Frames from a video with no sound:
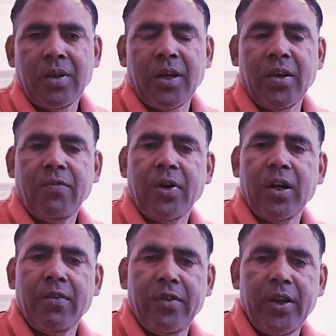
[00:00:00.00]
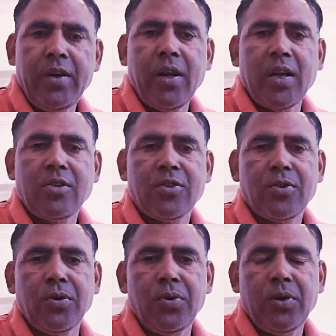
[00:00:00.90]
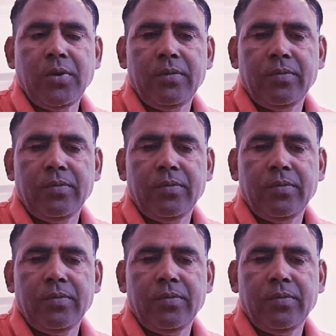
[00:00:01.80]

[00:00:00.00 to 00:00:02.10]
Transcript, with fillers: and for a very nice score